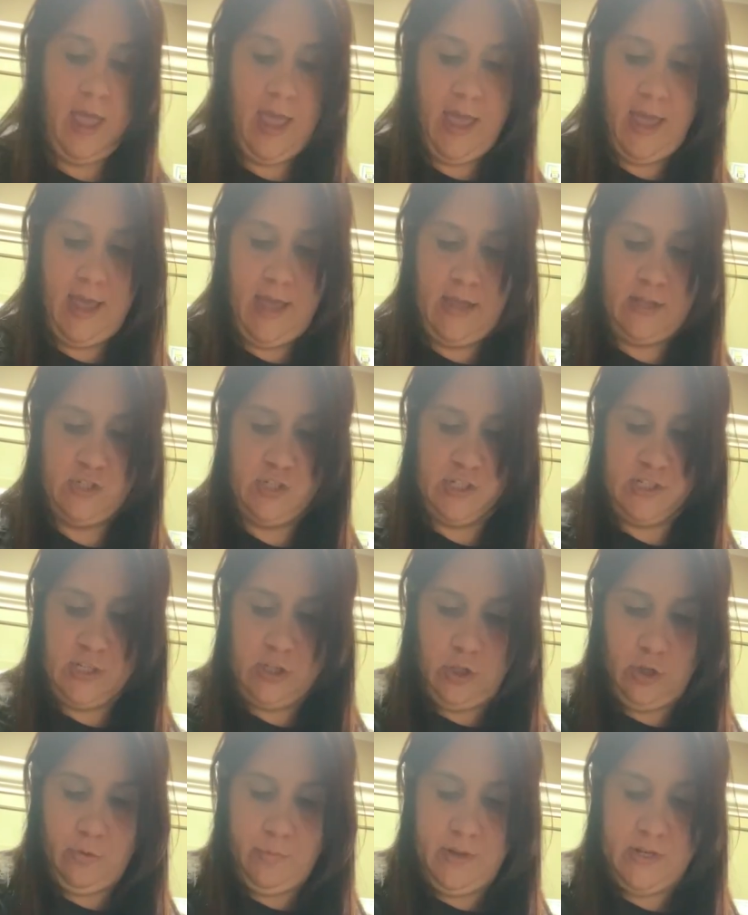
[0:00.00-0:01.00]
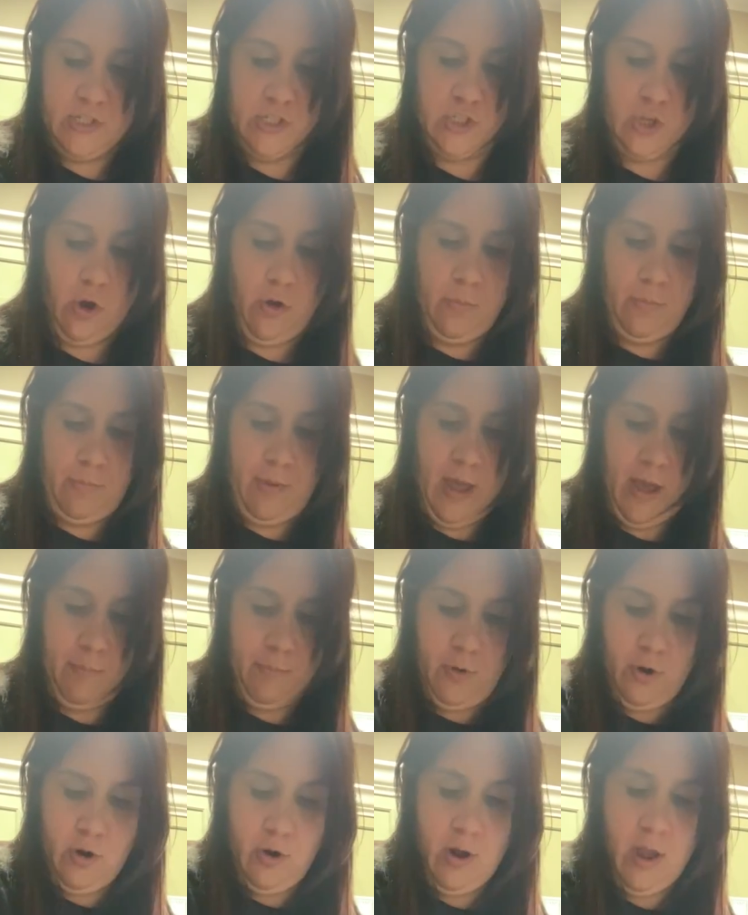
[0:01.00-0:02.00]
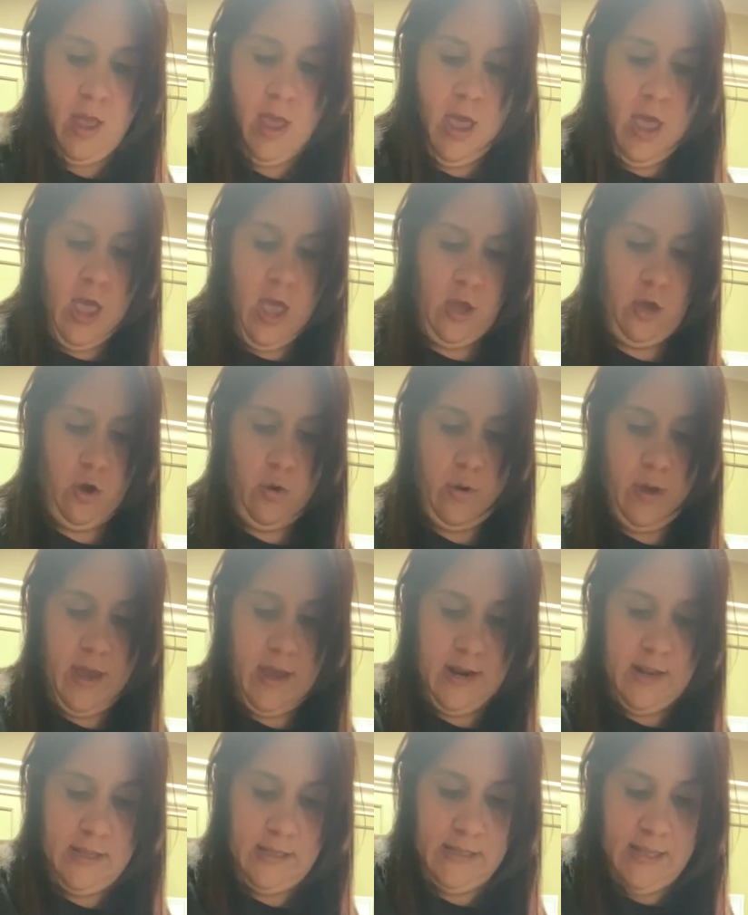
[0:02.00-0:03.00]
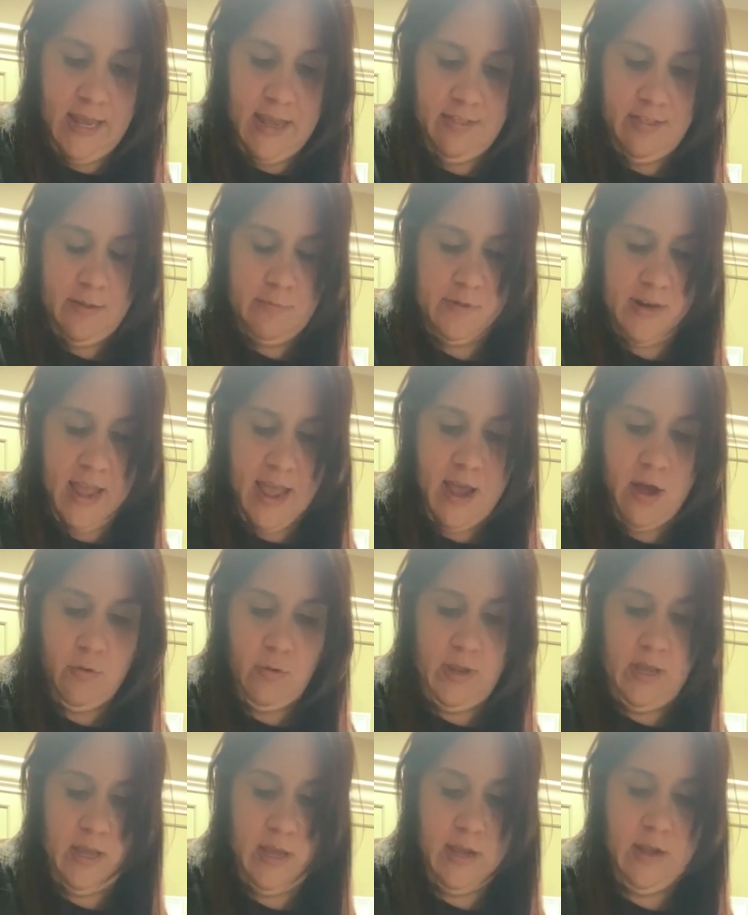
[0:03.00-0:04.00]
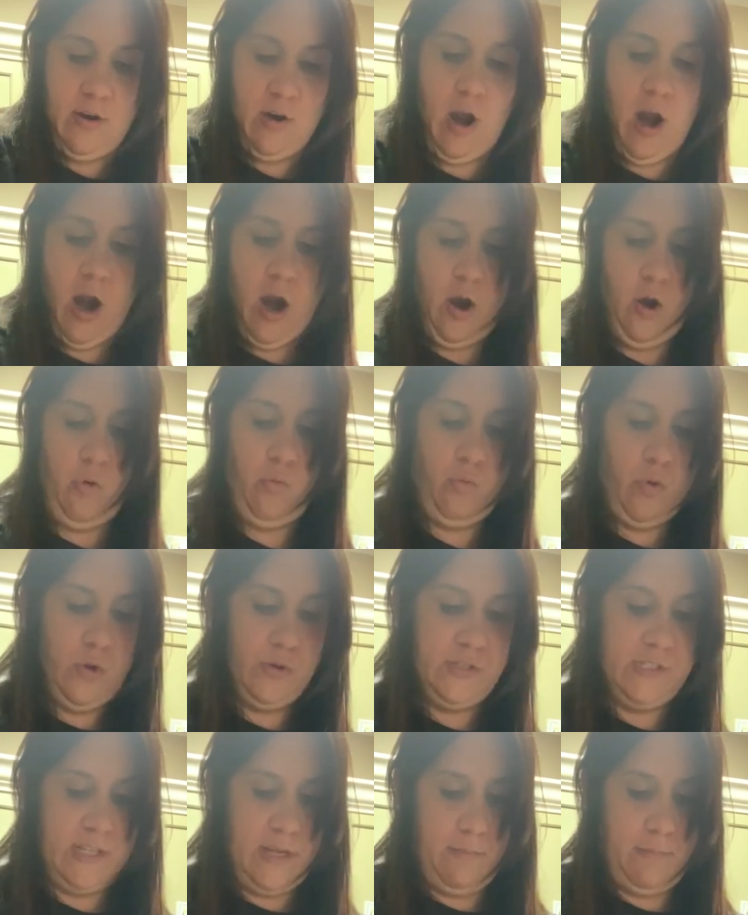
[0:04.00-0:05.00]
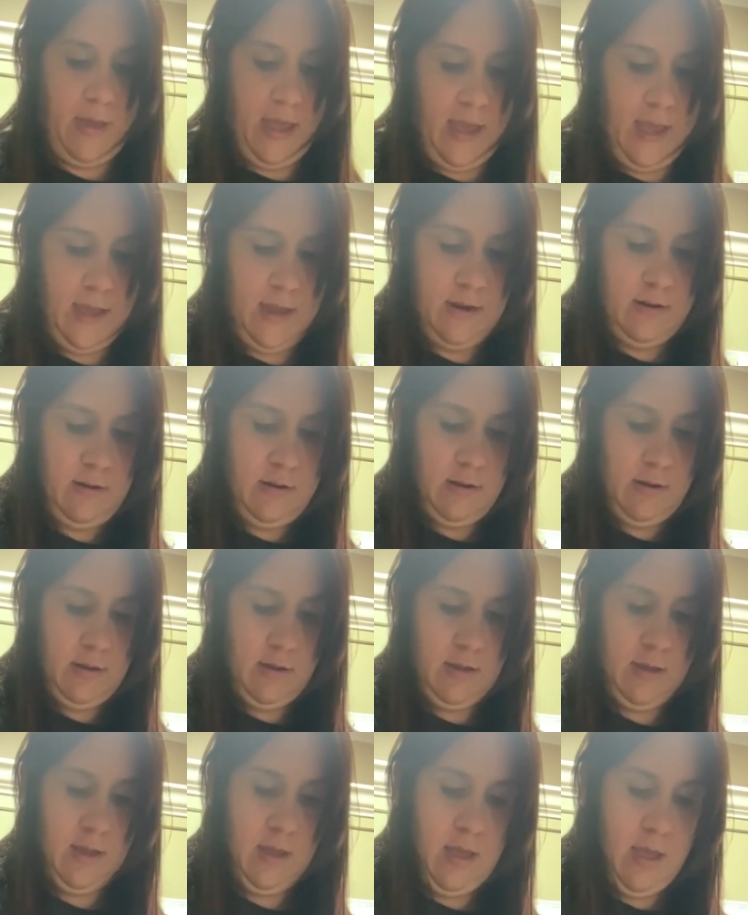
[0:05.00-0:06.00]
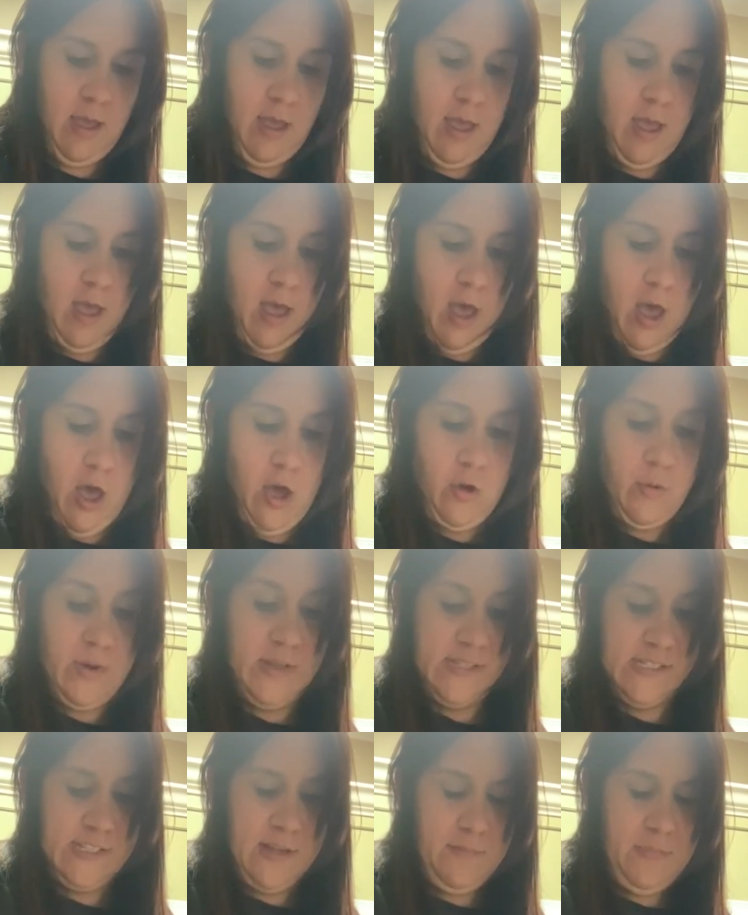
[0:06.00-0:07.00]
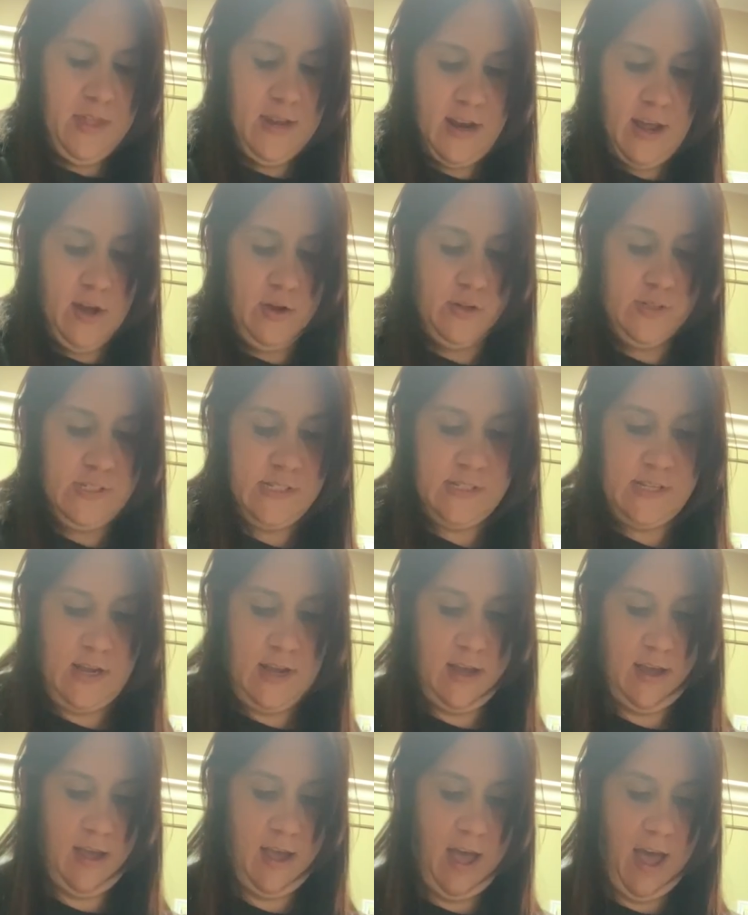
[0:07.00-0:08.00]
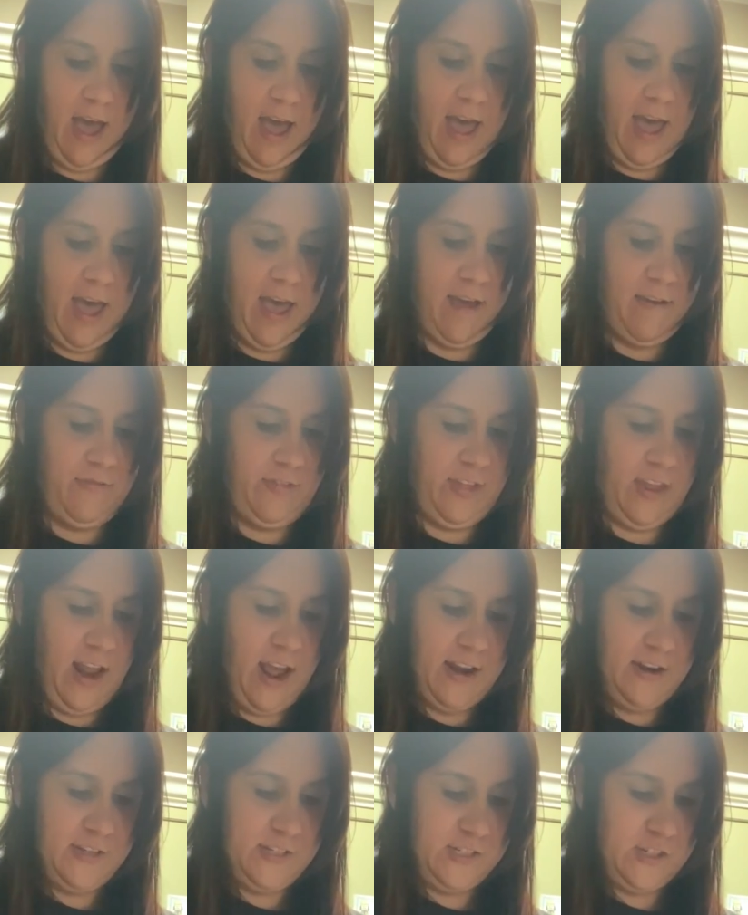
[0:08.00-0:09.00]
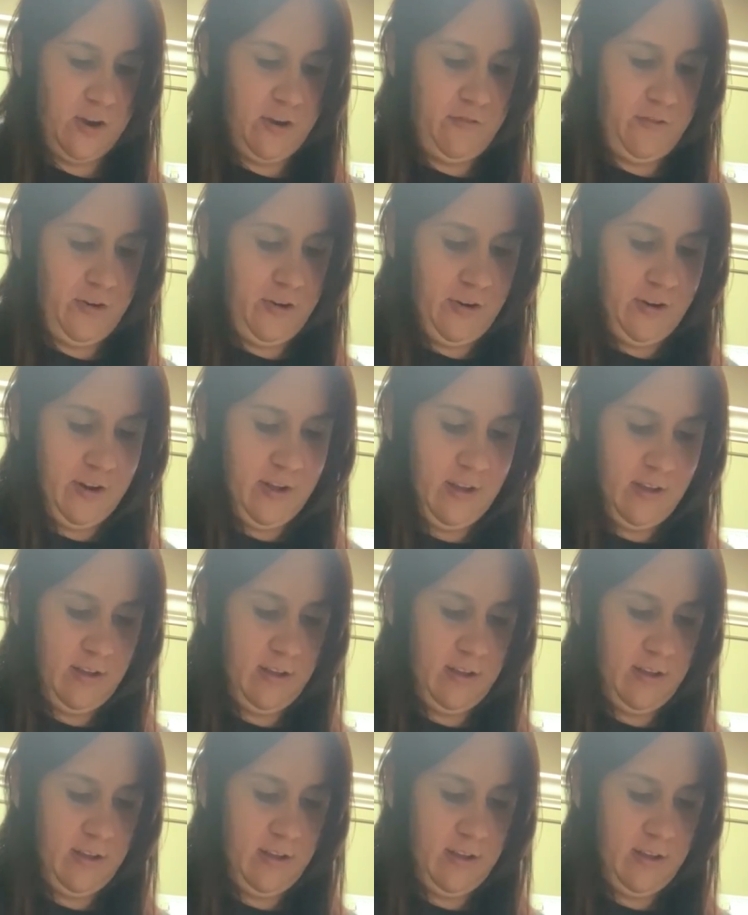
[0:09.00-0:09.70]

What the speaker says: and just a little bit of salt and pepper and go ahead and lay them down in our roasting pan. Oh, and something else I have that I discovered